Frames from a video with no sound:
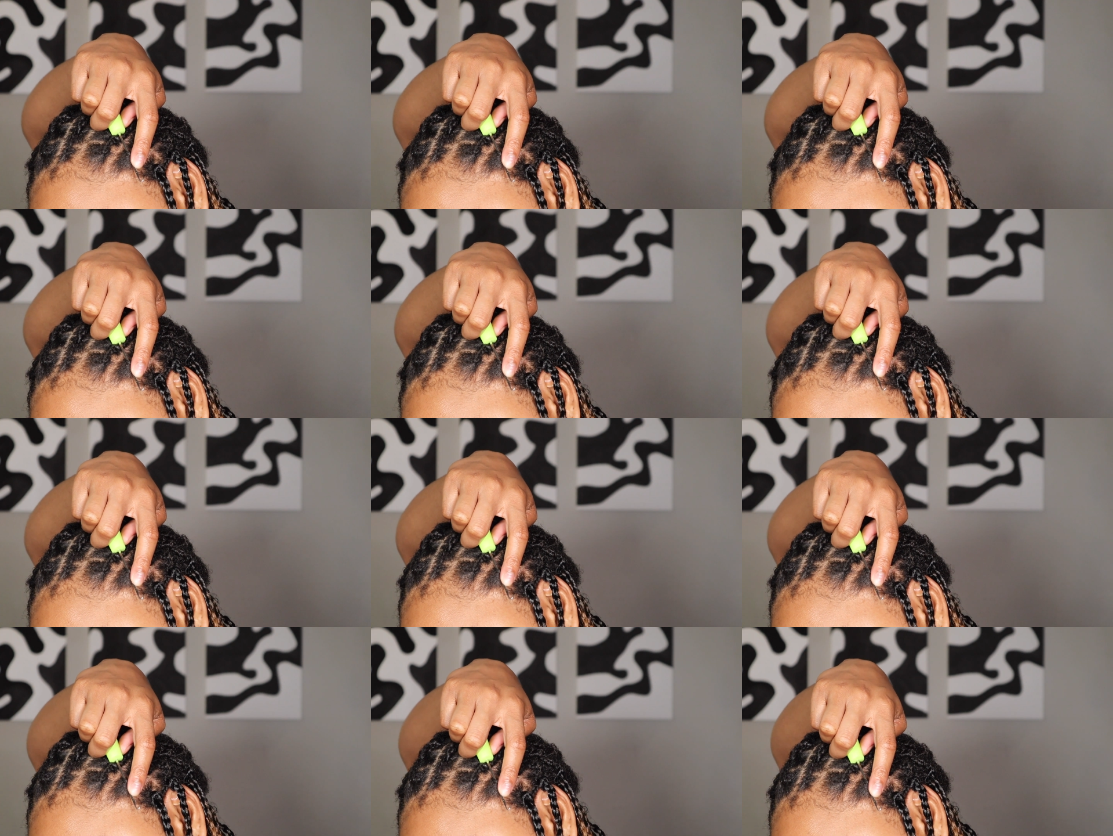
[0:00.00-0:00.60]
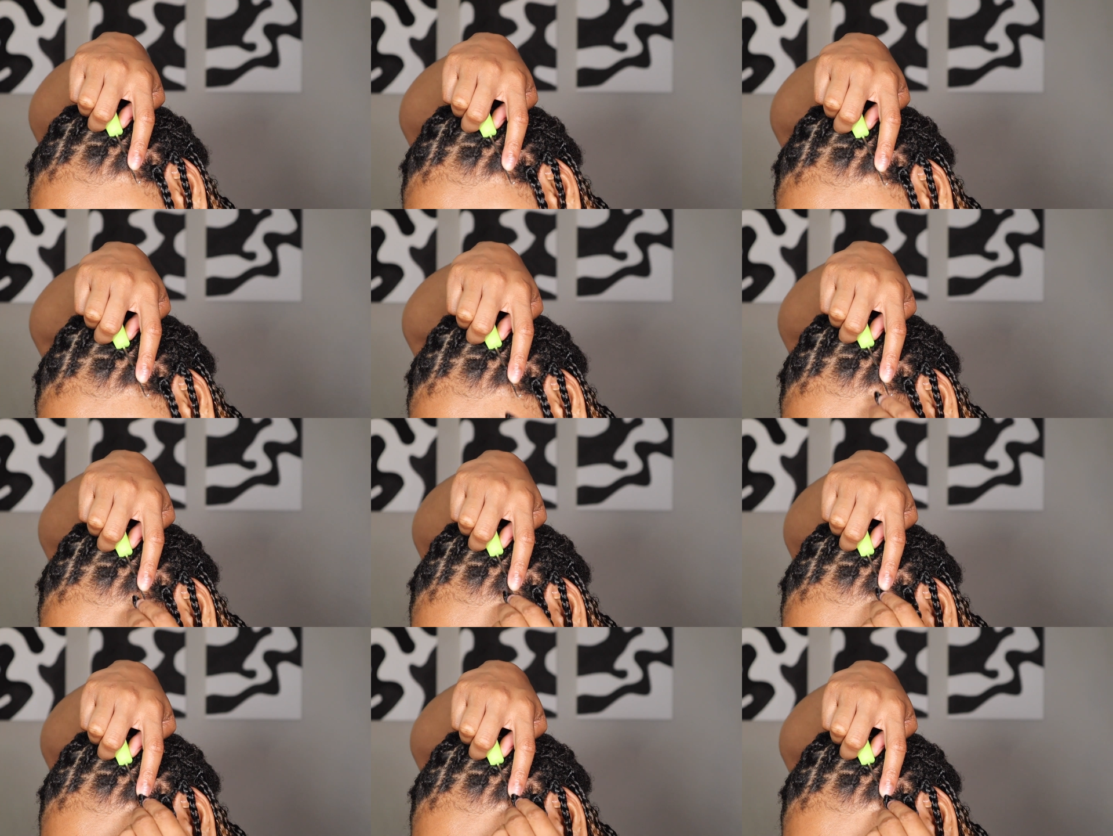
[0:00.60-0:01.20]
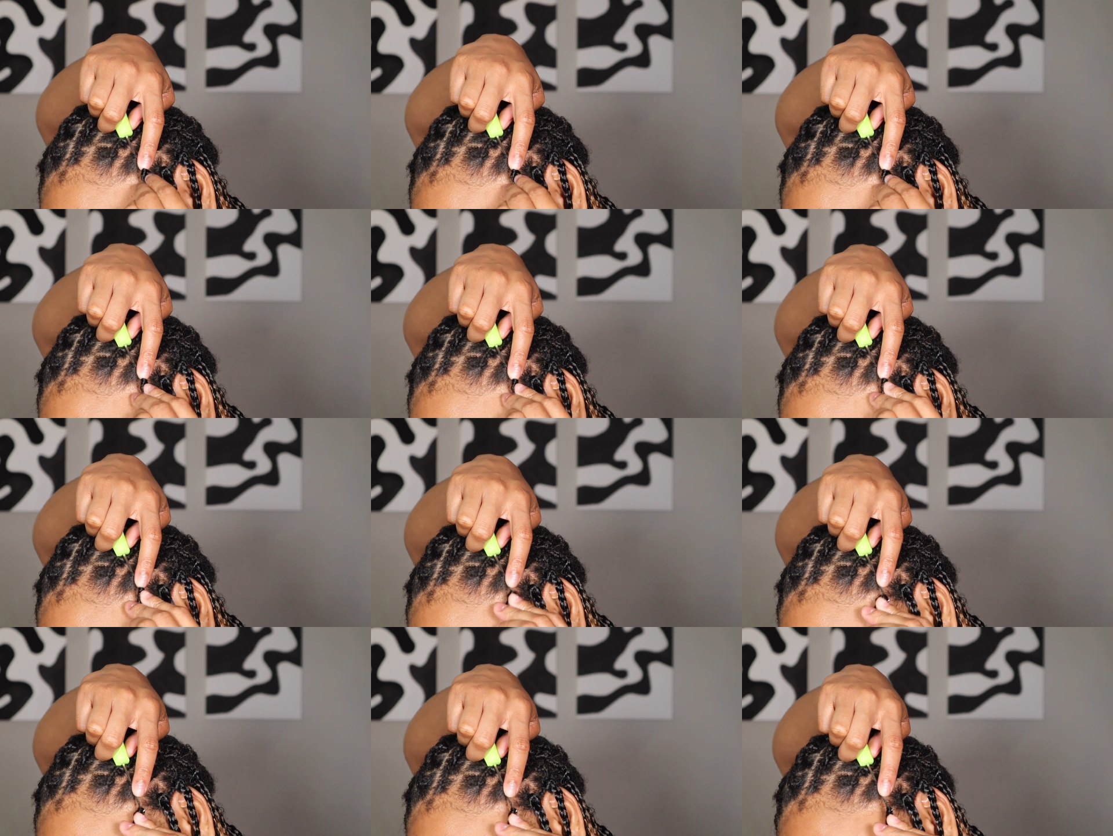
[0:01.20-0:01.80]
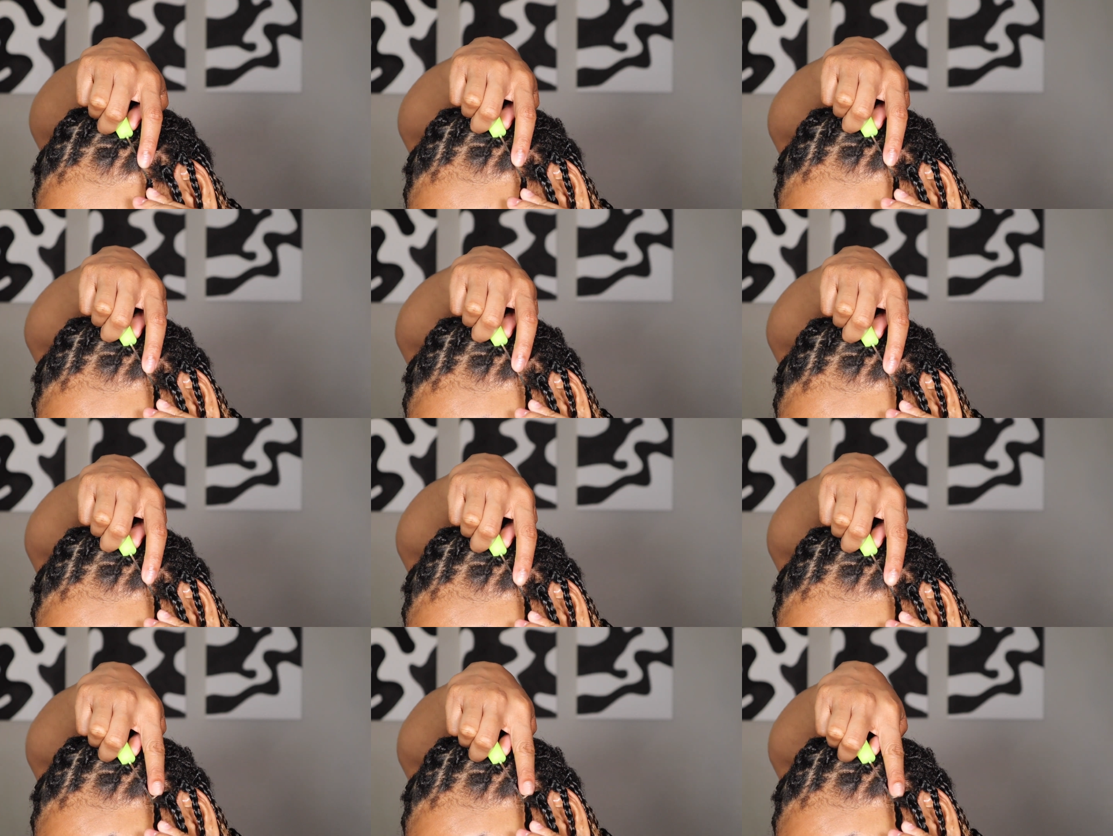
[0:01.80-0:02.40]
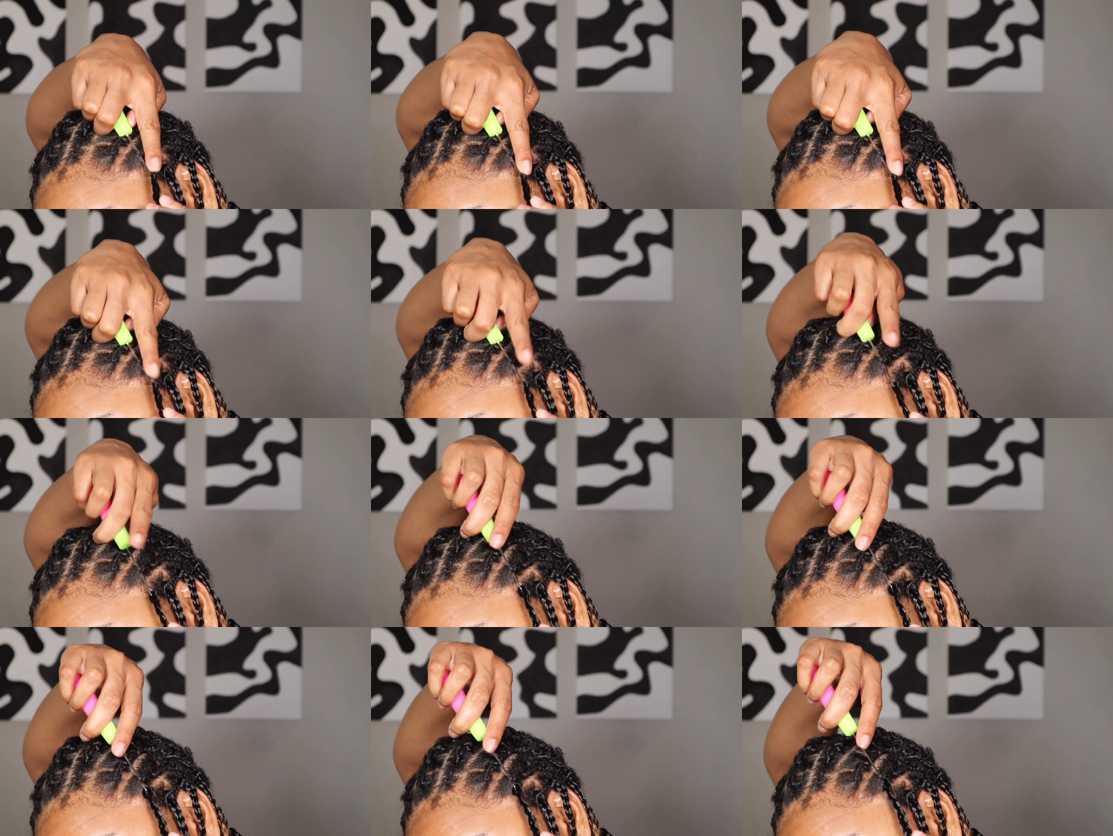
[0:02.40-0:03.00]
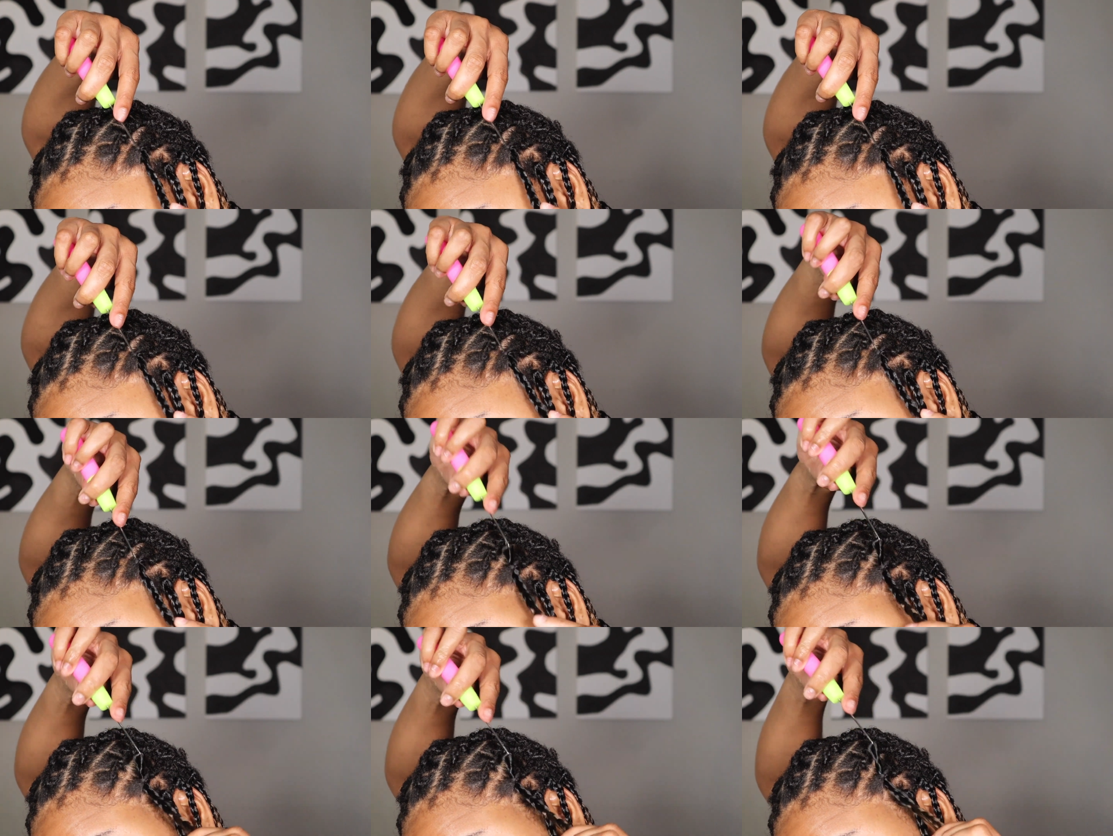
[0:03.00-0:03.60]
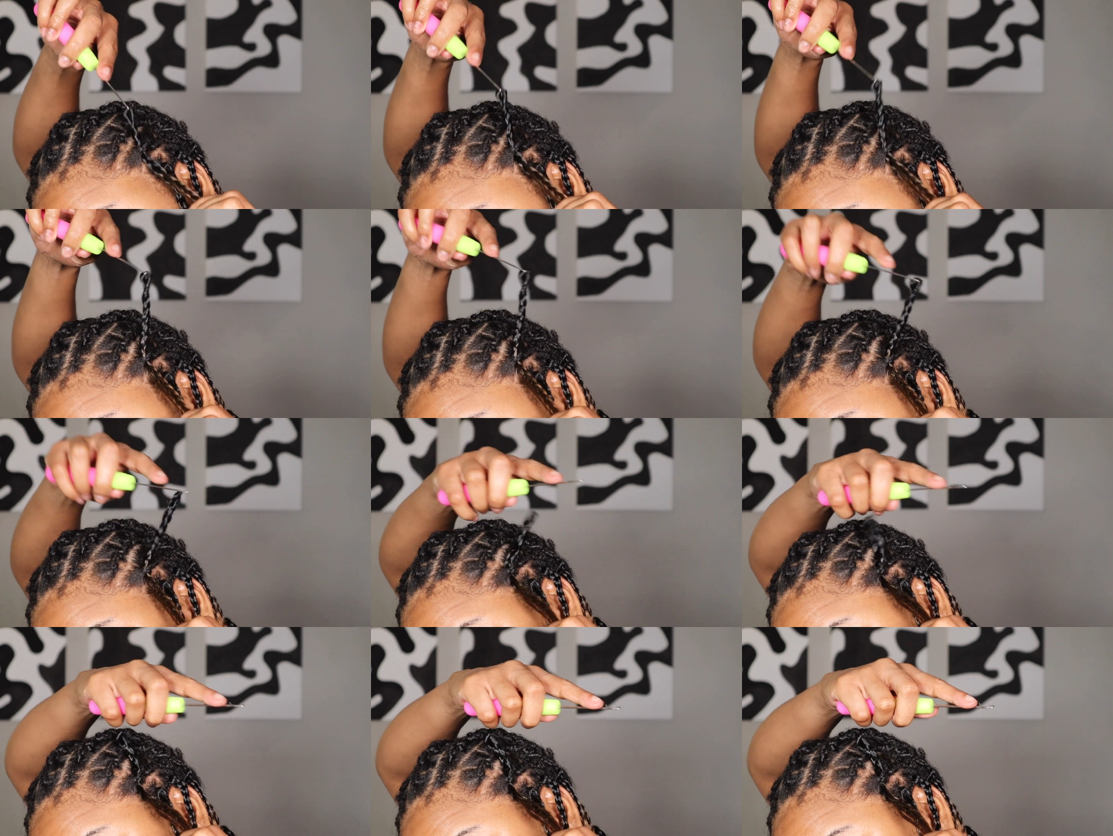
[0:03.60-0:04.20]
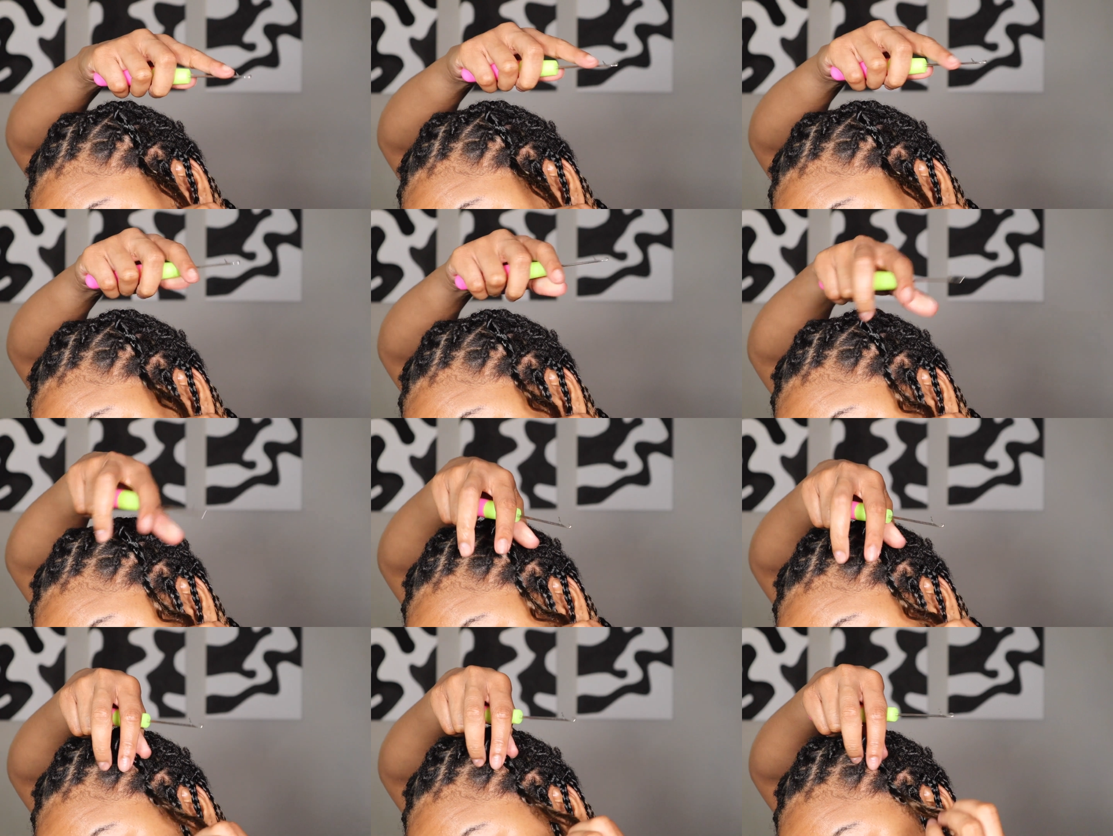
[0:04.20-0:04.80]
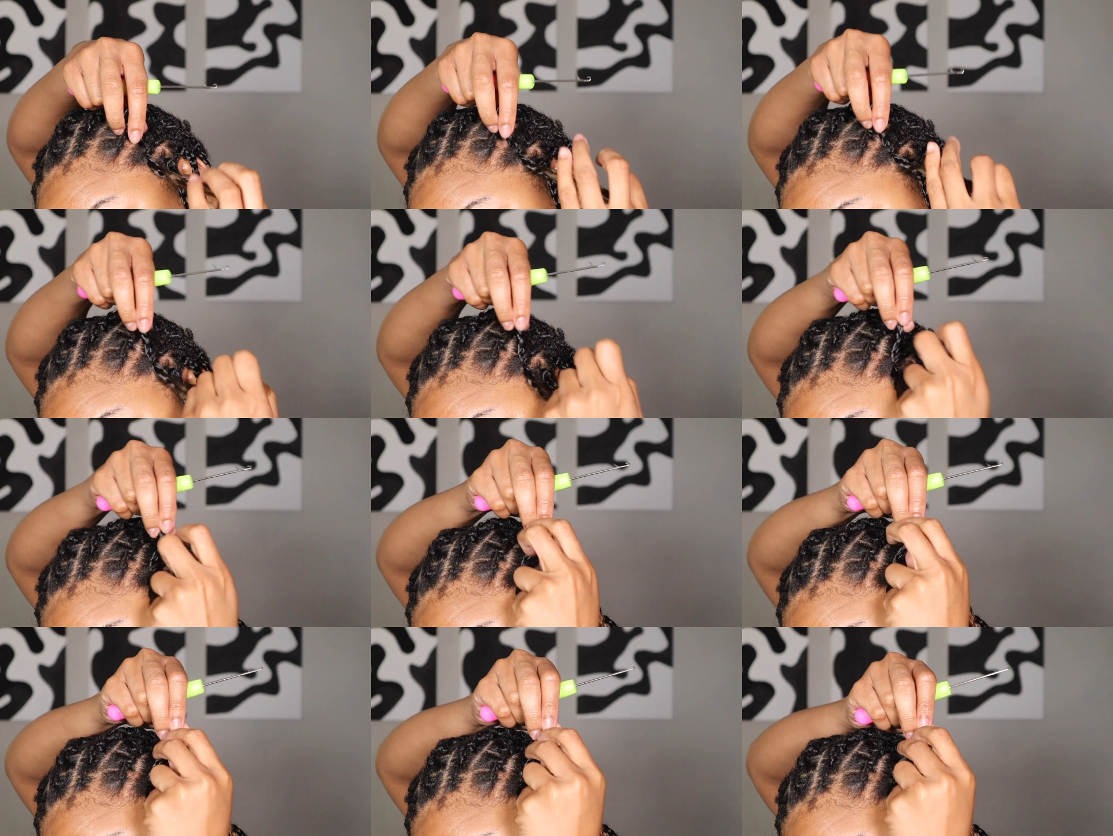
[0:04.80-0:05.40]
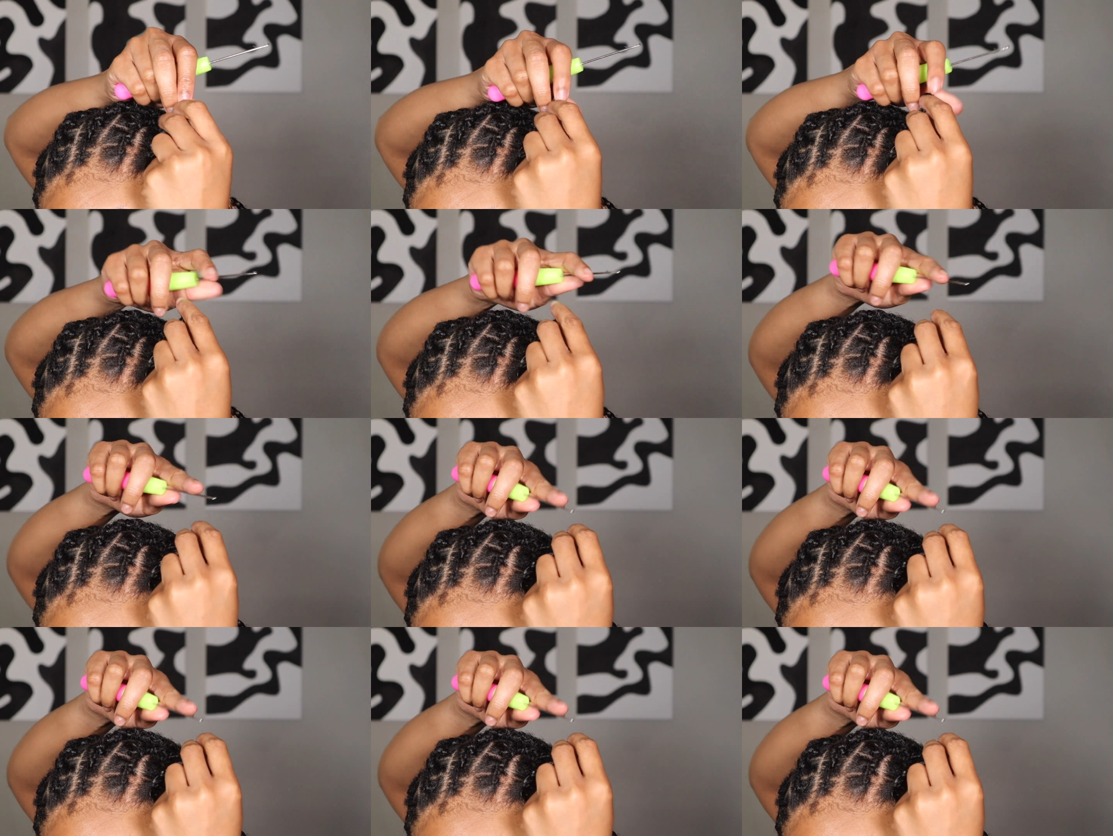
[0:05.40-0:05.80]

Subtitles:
Nobody's mouth can be seen.